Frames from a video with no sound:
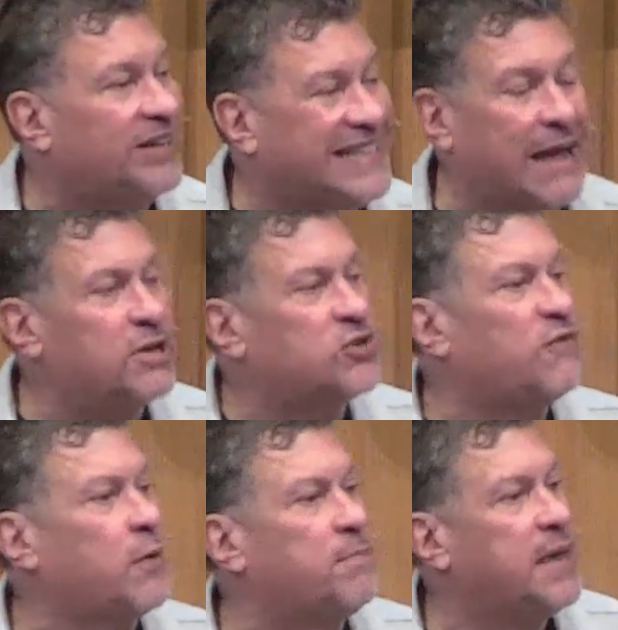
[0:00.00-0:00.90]
demonstrate
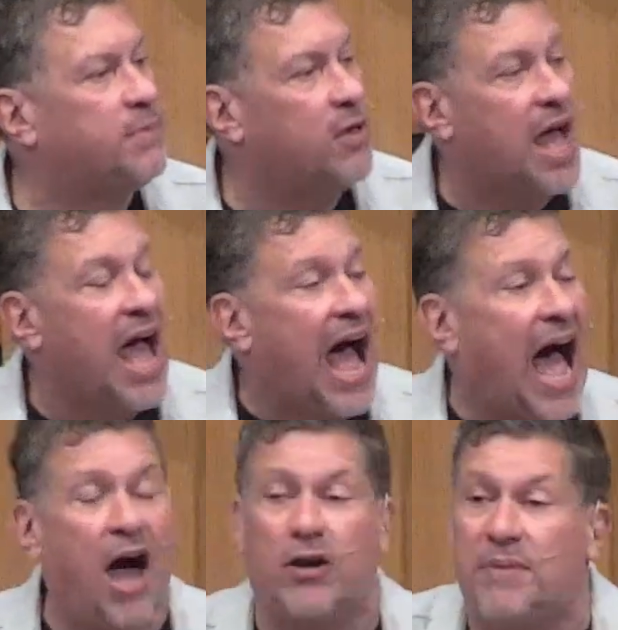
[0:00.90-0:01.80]
for people
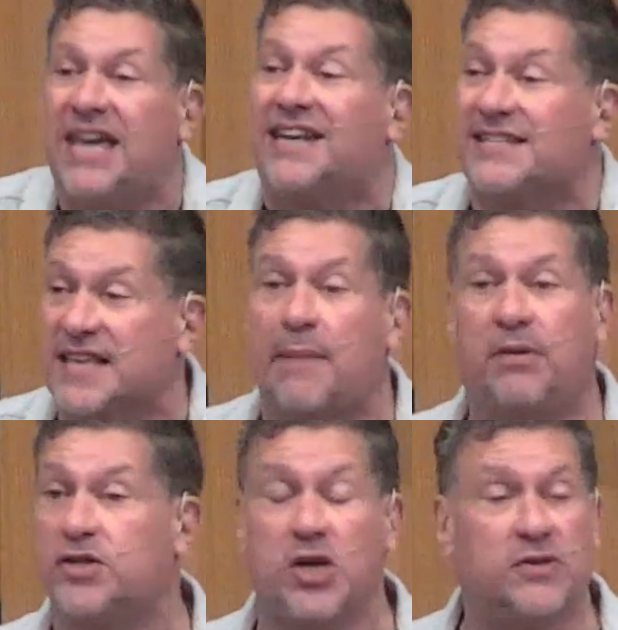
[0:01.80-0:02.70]
how to be a disciple
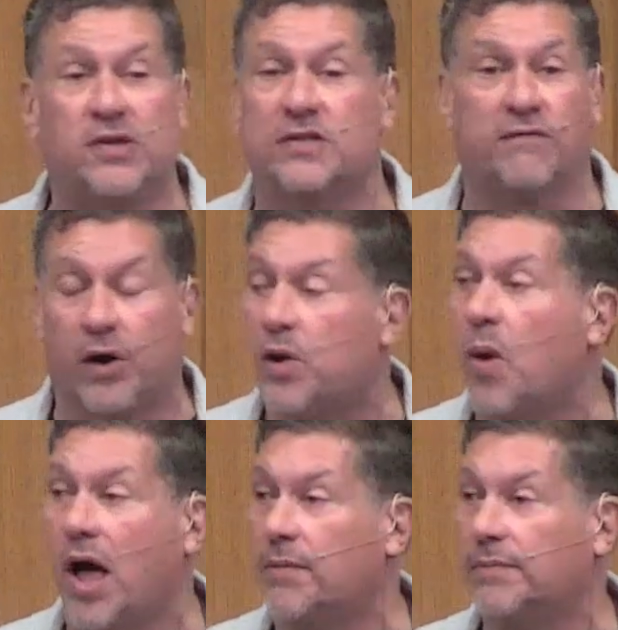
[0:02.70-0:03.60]
of Jesus very
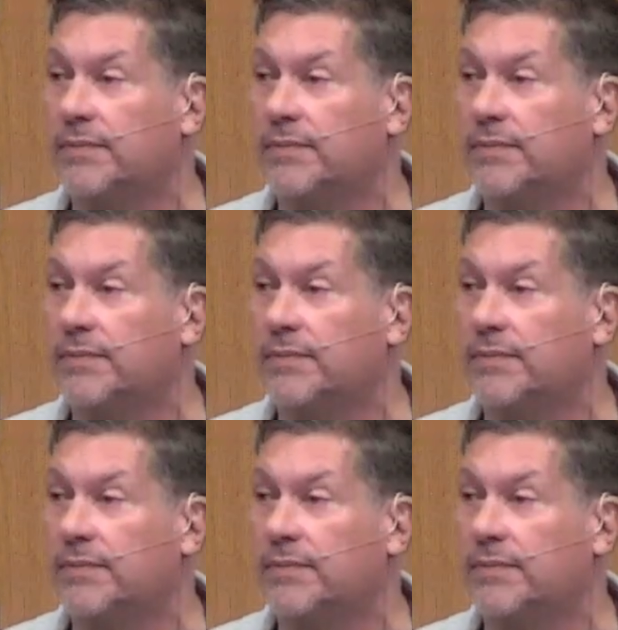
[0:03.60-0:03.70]
well.